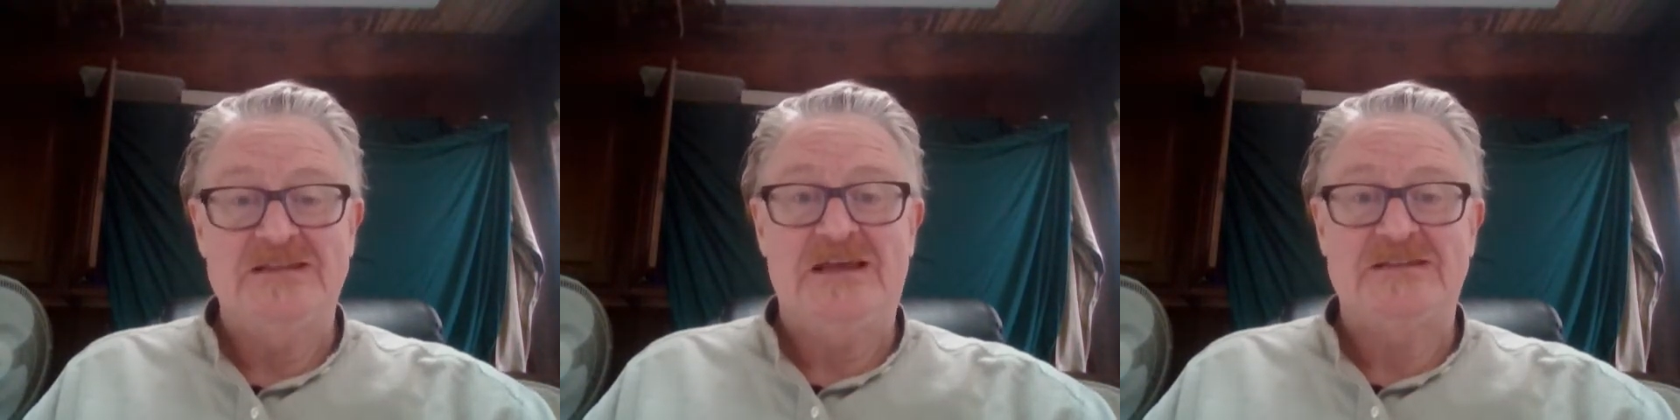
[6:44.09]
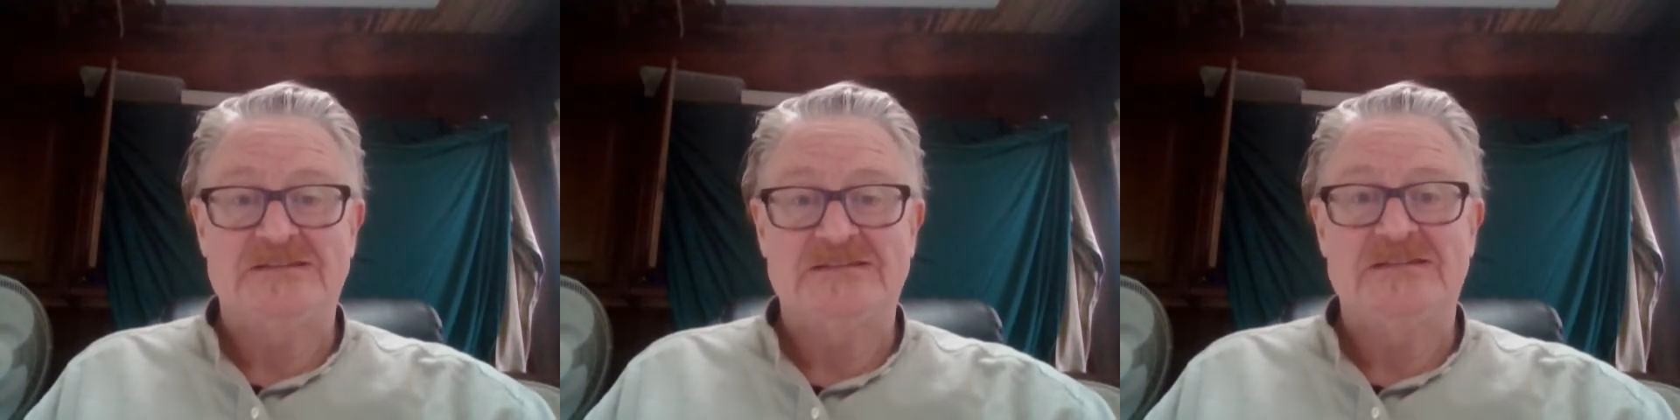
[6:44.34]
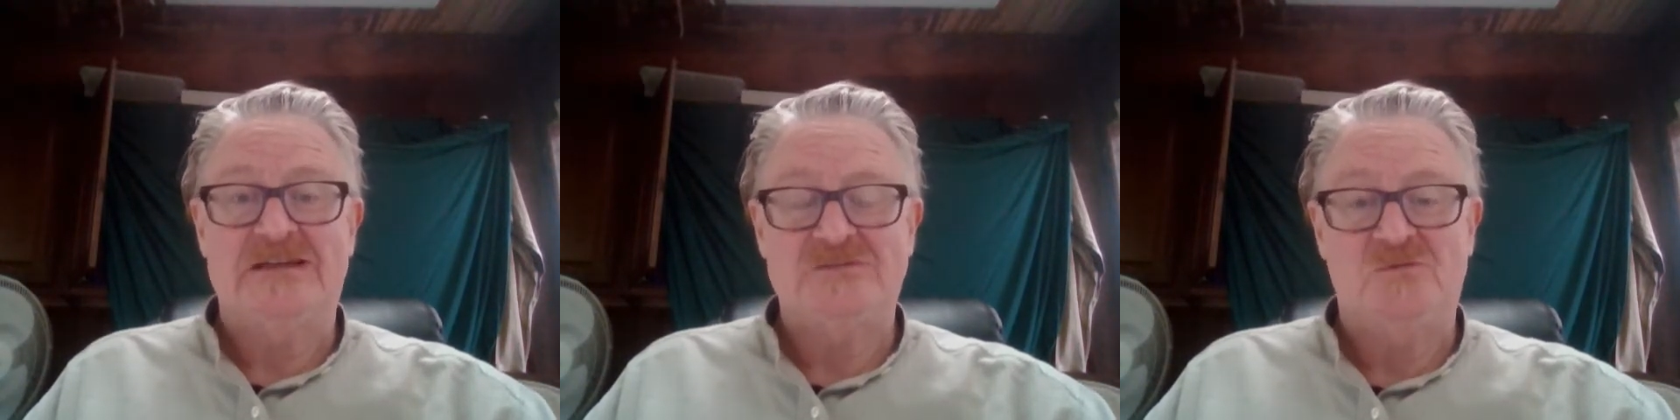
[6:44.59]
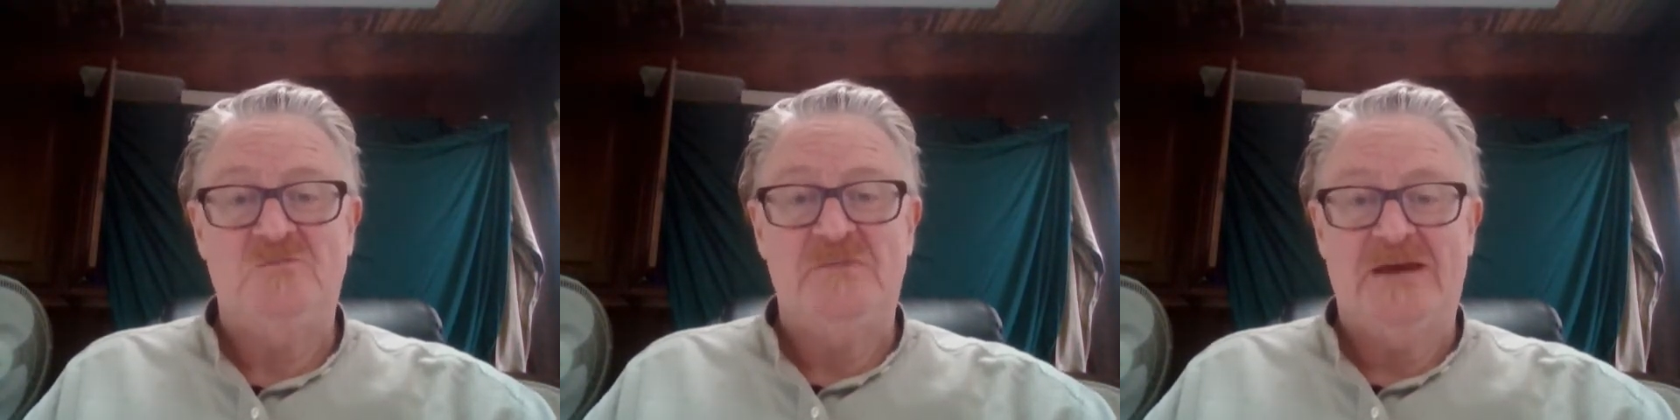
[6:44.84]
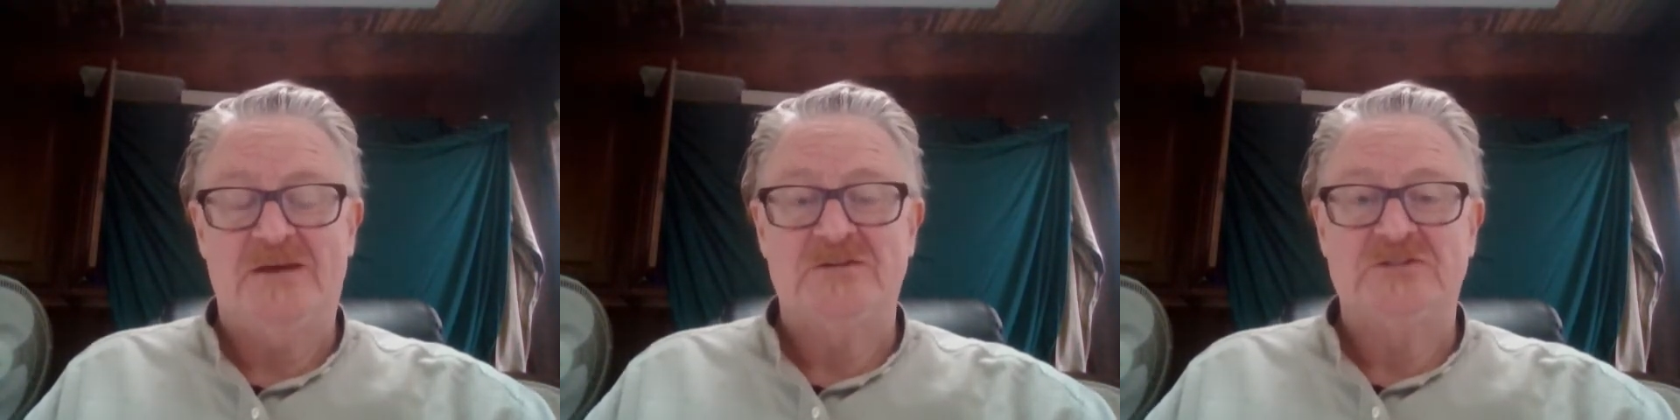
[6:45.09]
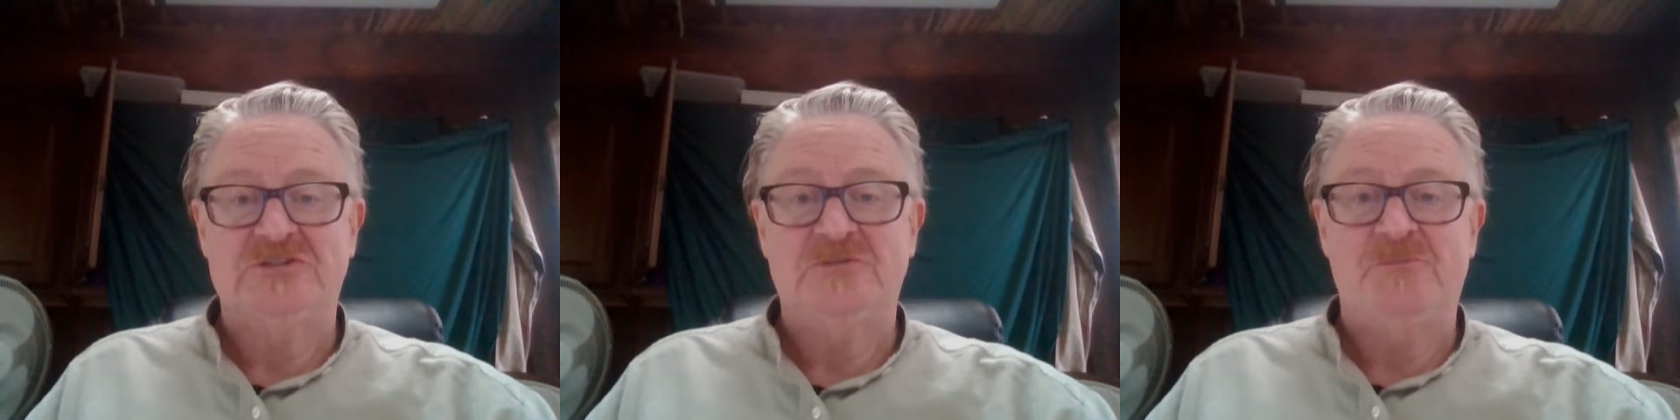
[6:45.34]
and that's what
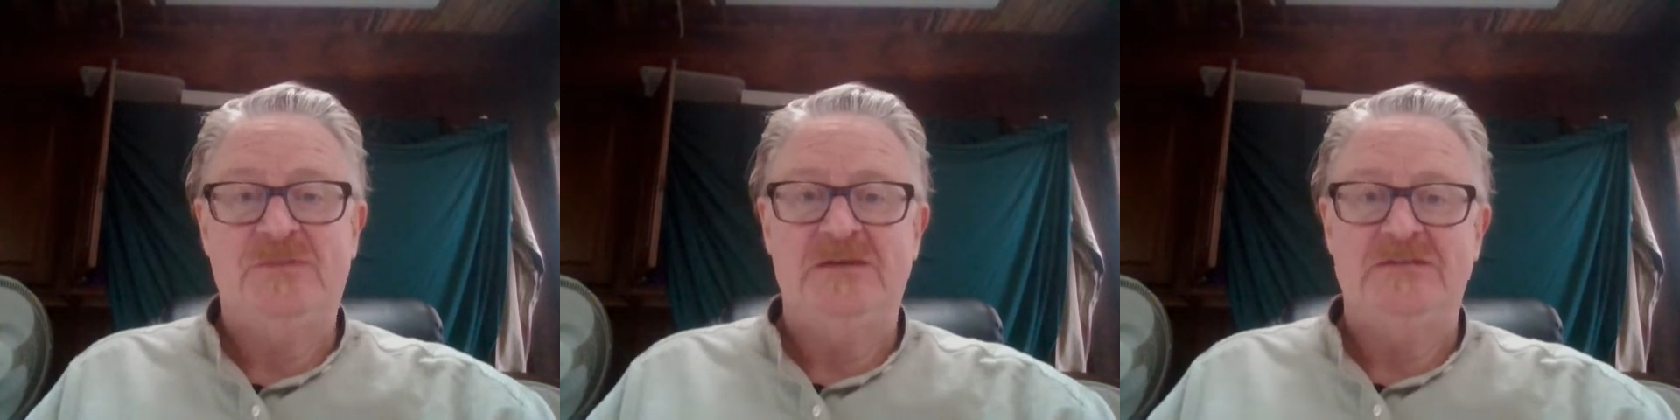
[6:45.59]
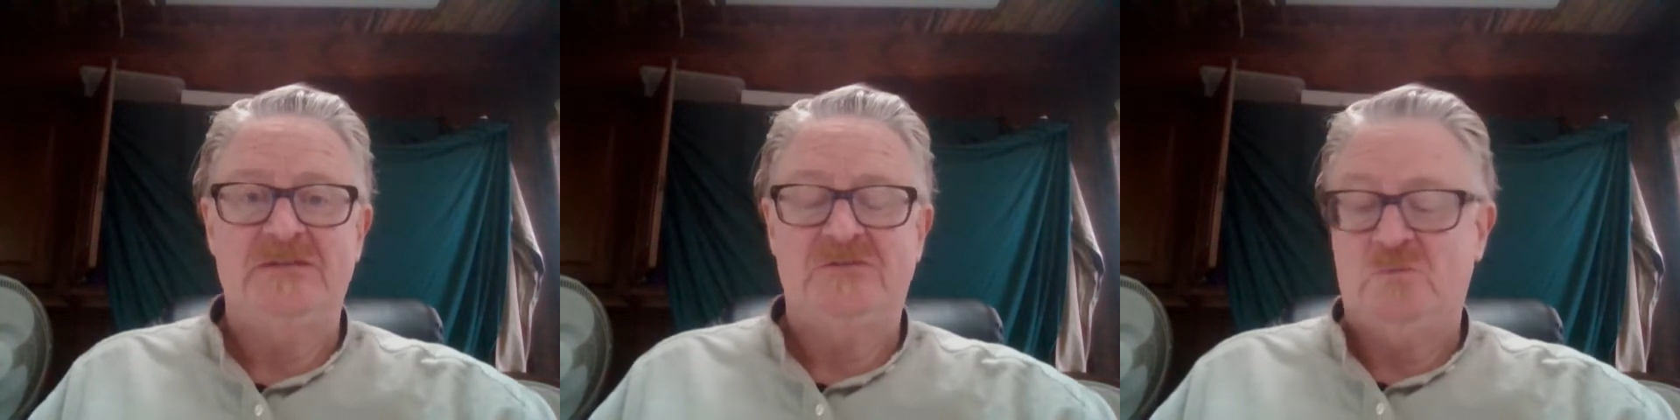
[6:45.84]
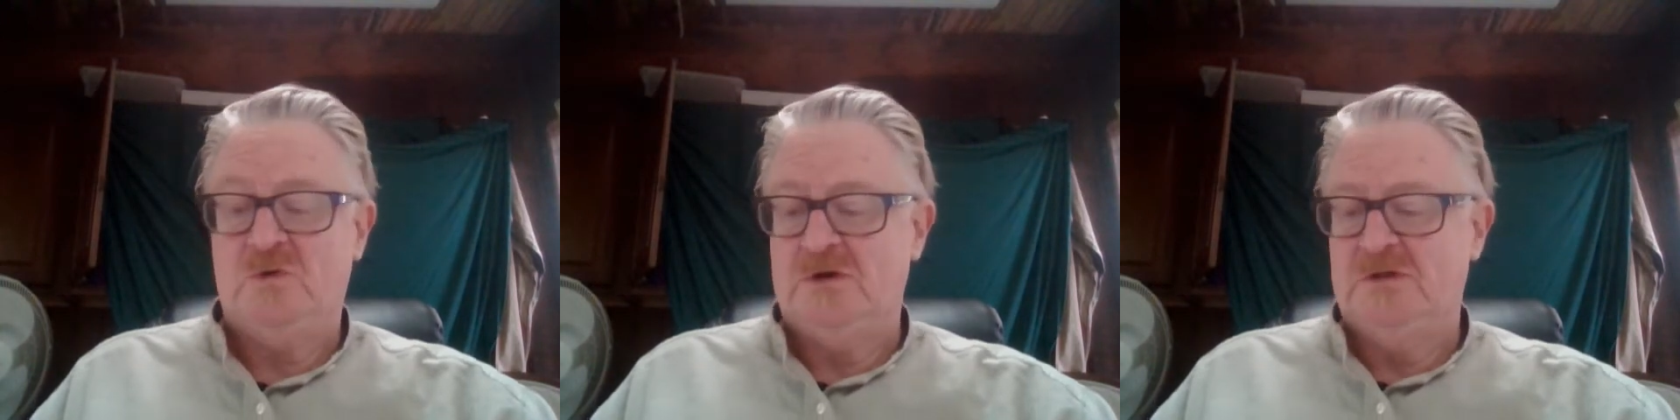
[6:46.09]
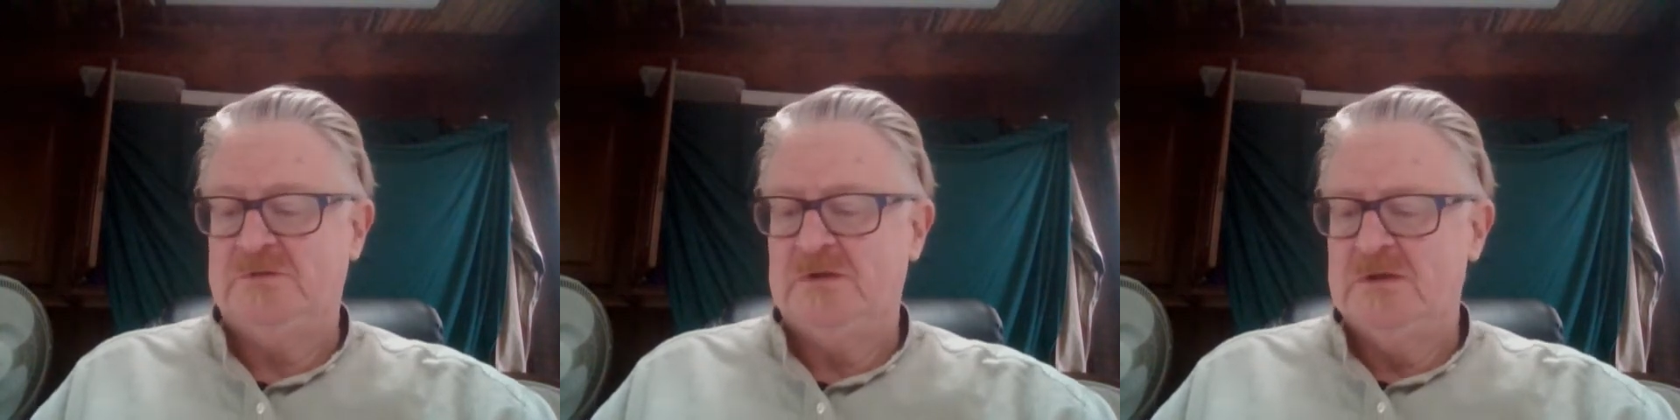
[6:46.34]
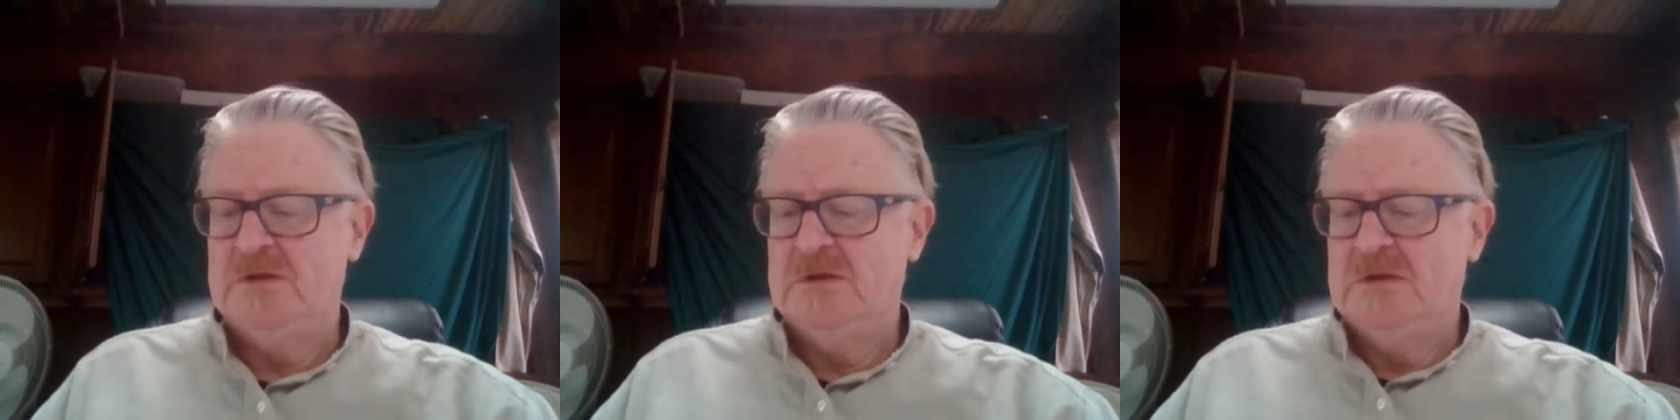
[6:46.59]
matters in this world.